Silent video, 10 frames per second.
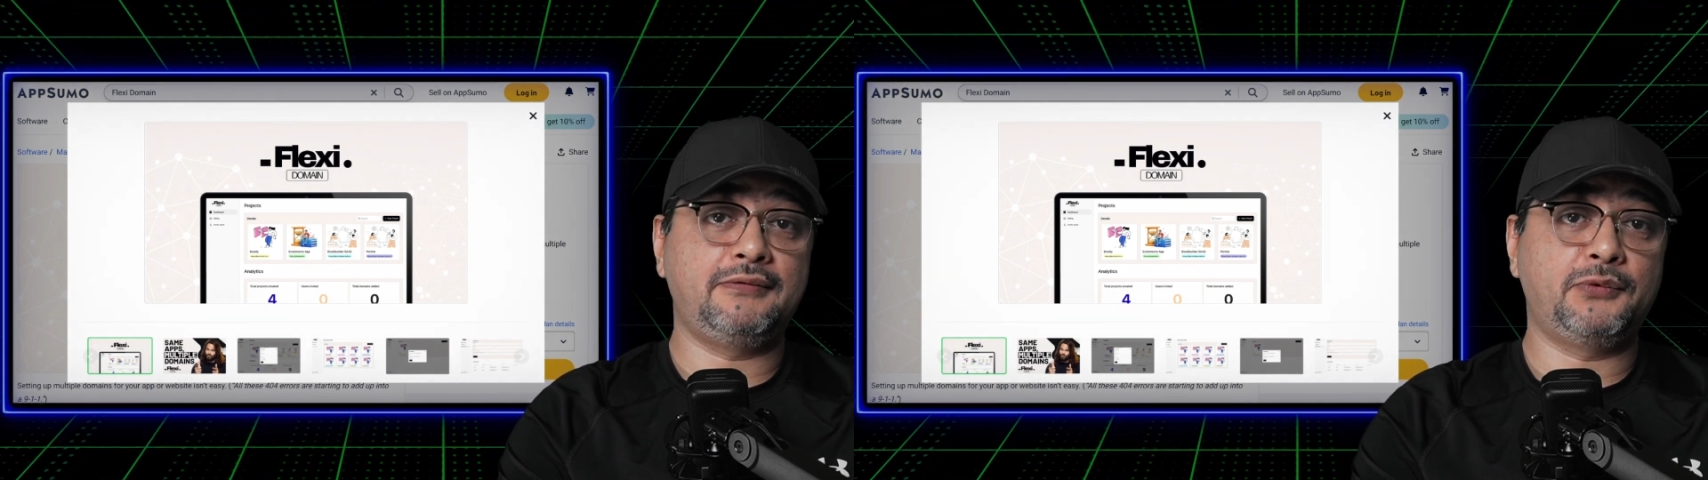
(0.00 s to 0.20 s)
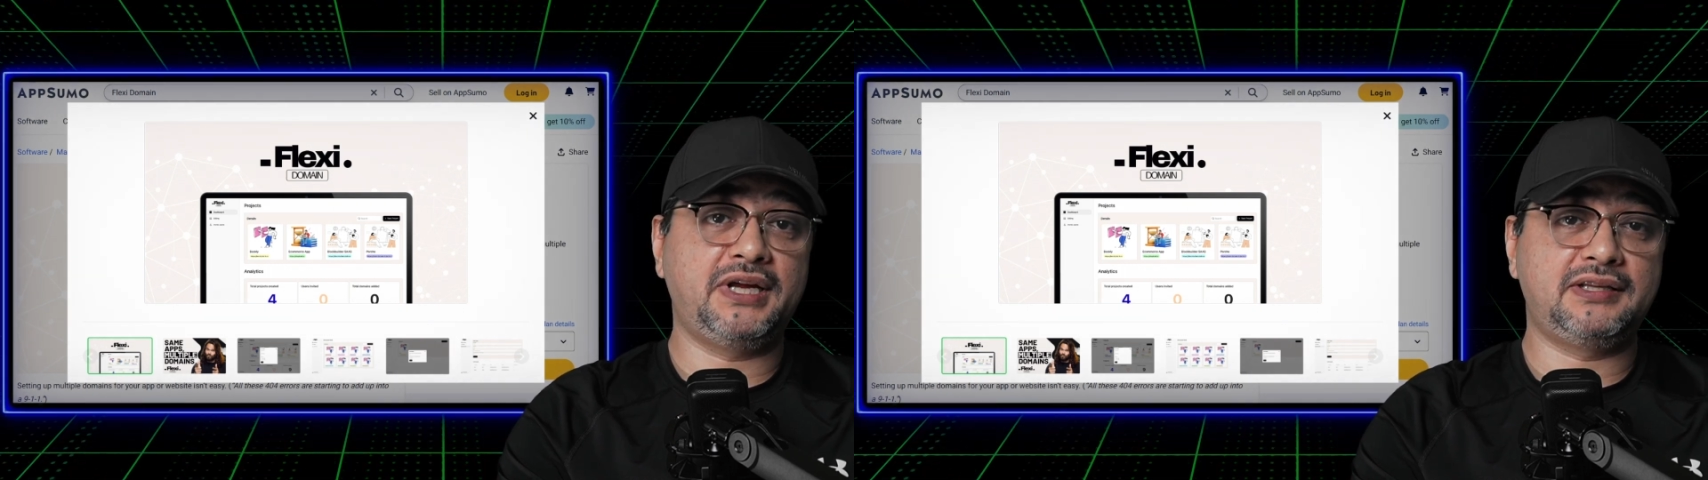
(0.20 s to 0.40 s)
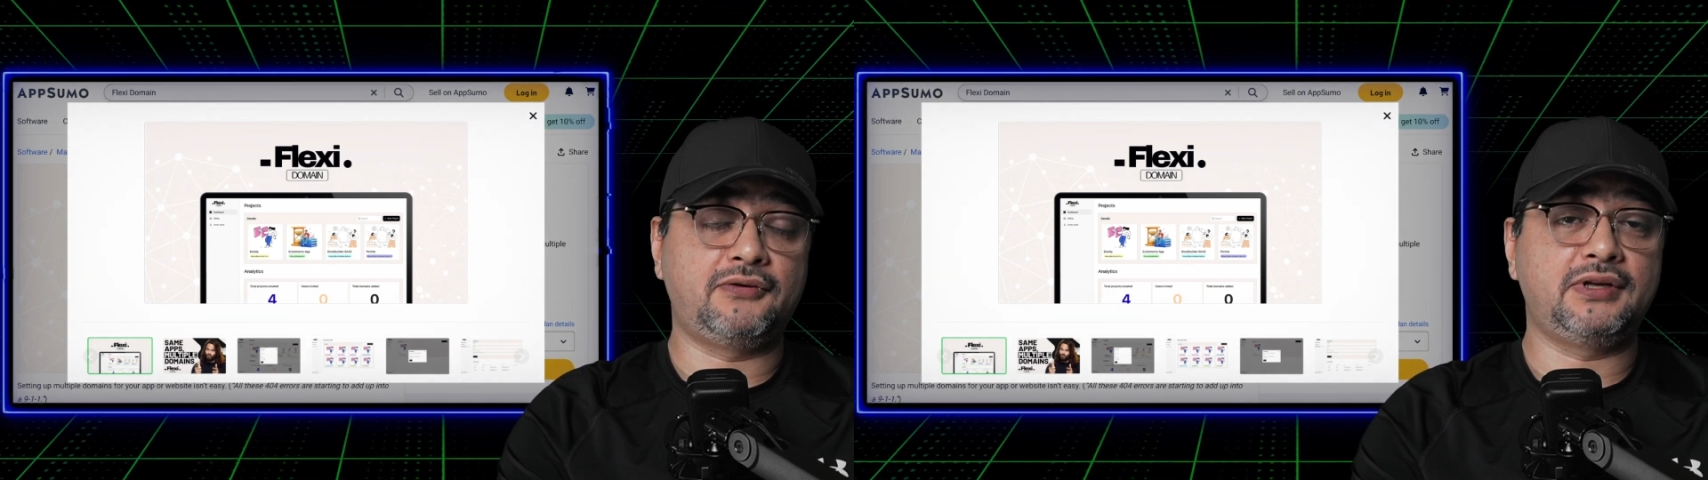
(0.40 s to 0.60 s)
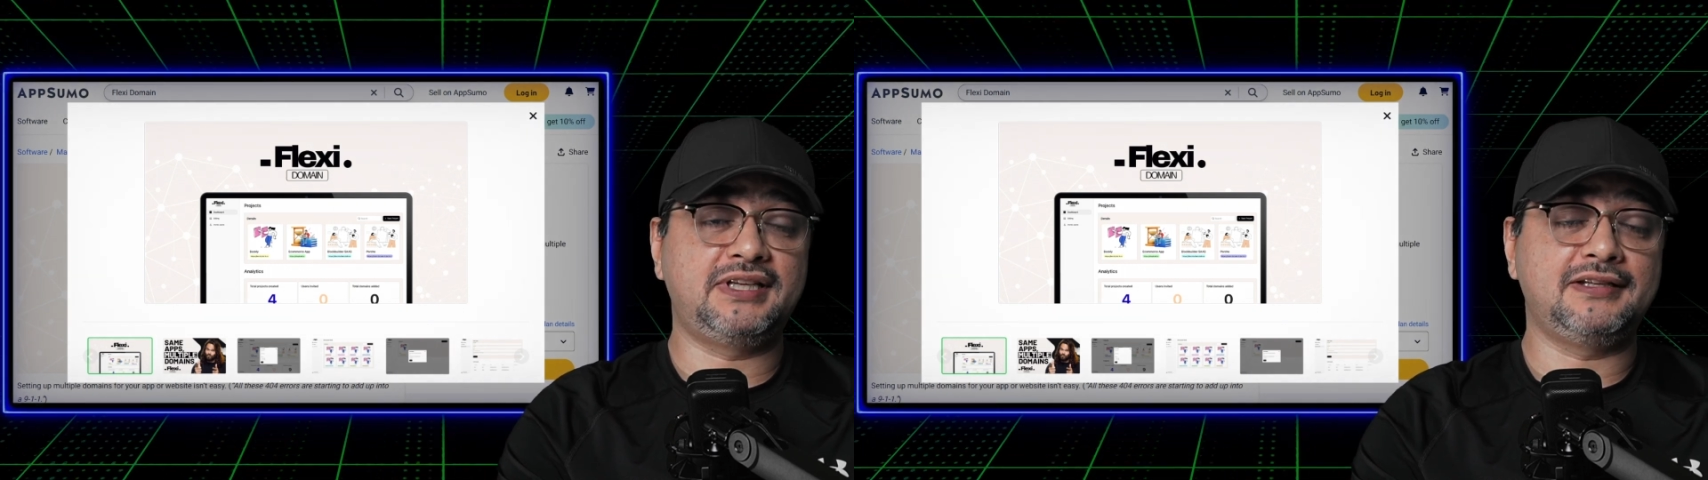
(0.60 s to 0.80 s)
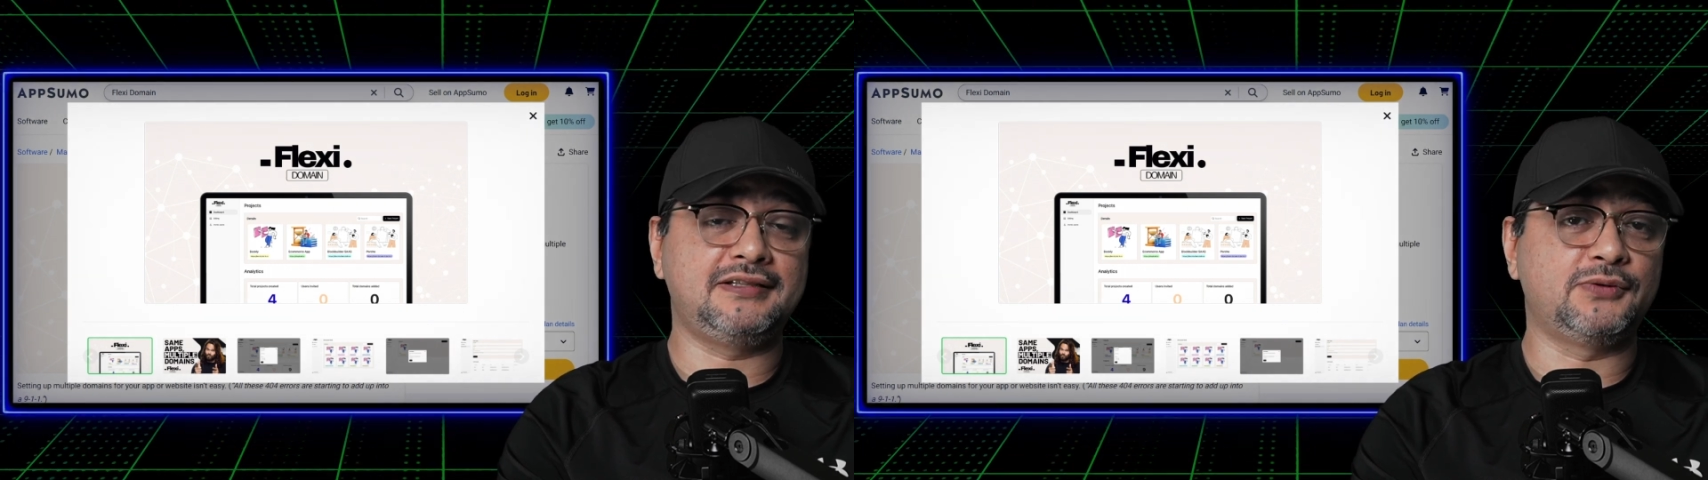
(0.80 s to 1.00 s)
where the
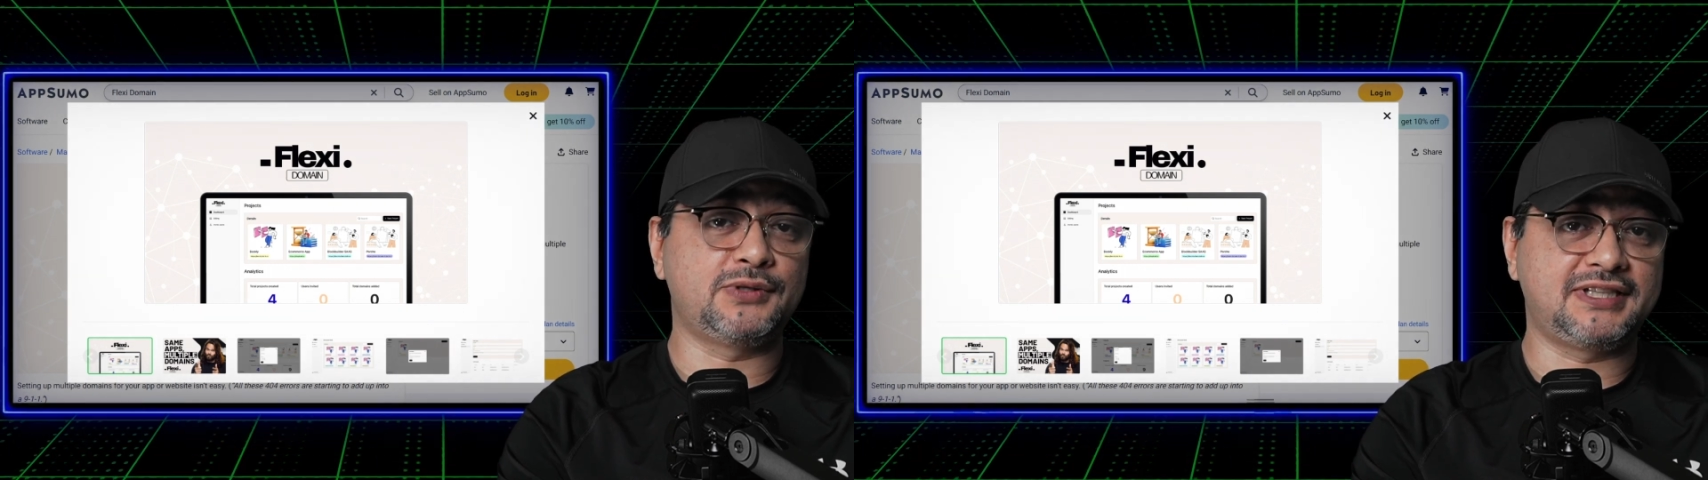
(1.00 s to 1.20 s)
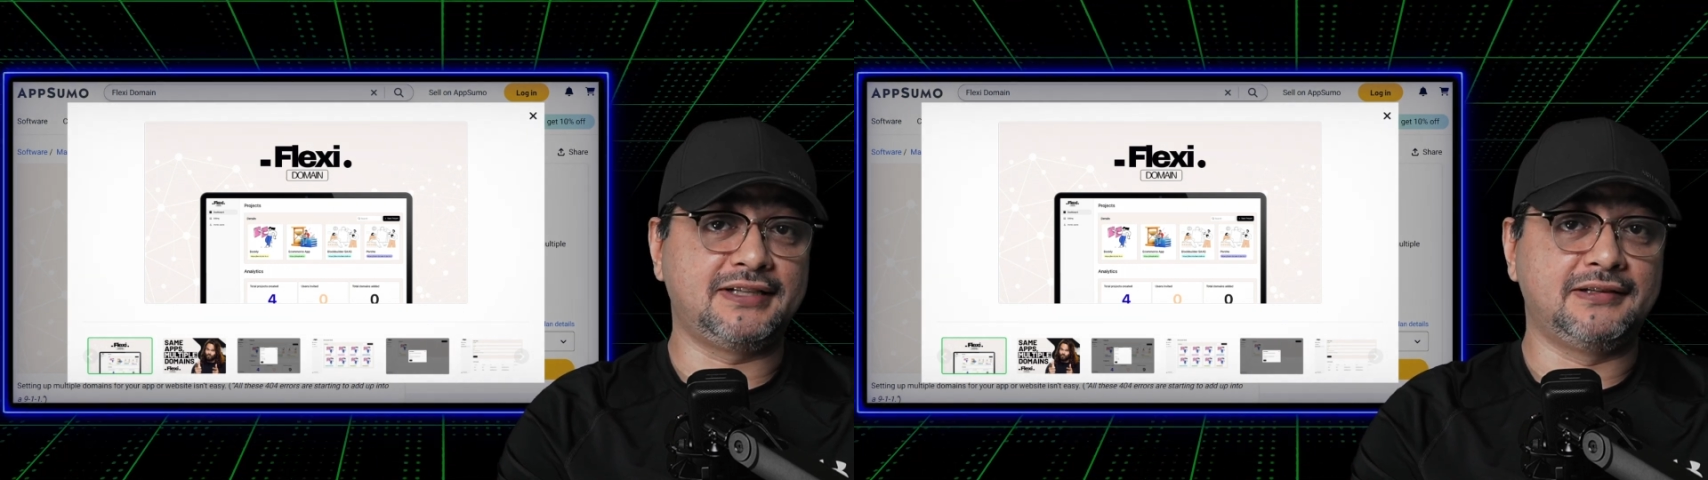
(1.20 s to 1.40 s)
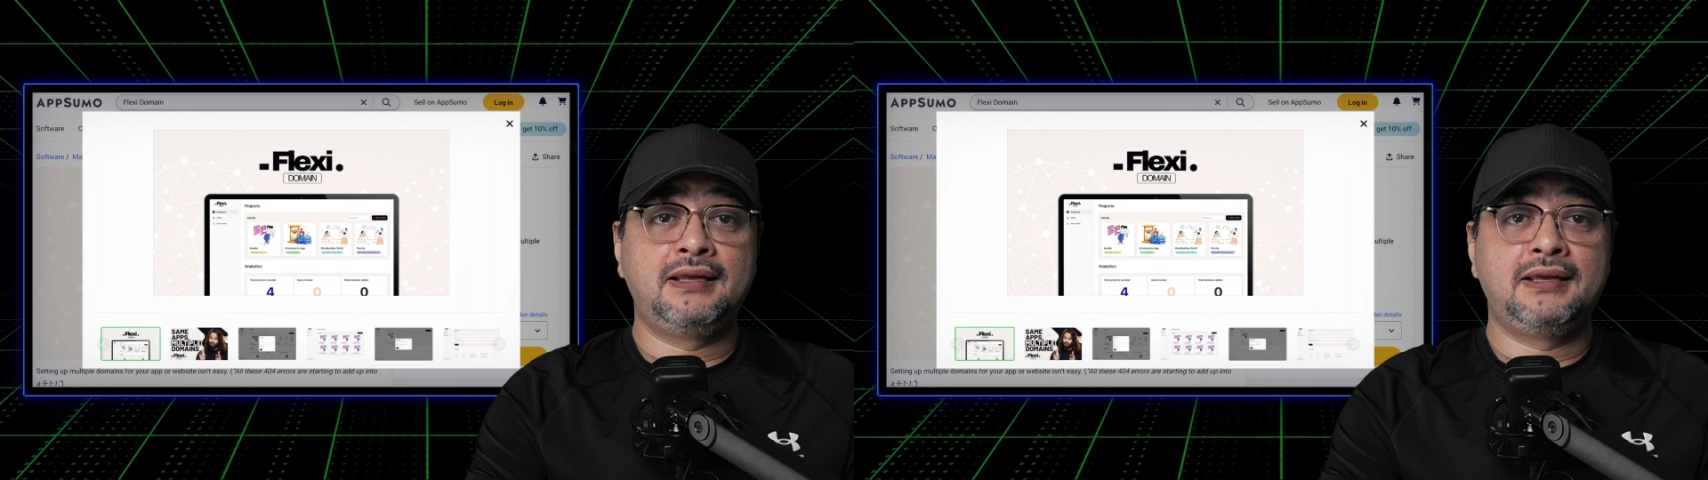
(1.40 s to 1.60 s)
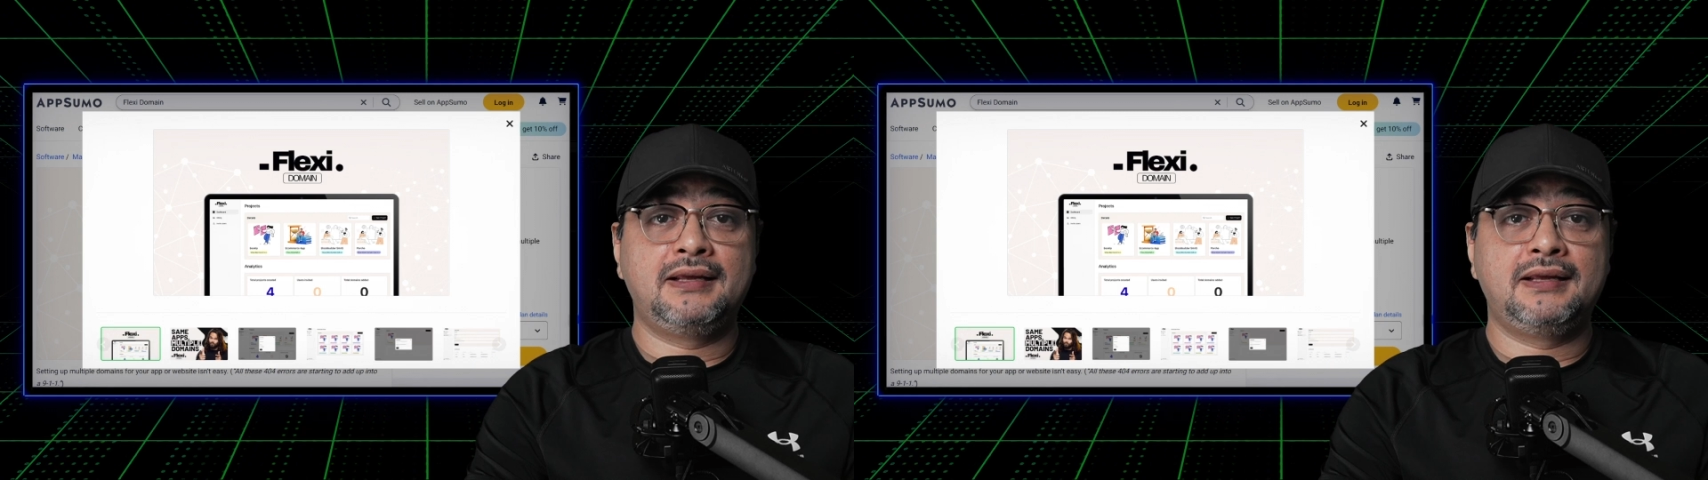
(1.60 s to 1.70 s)
content is hosted.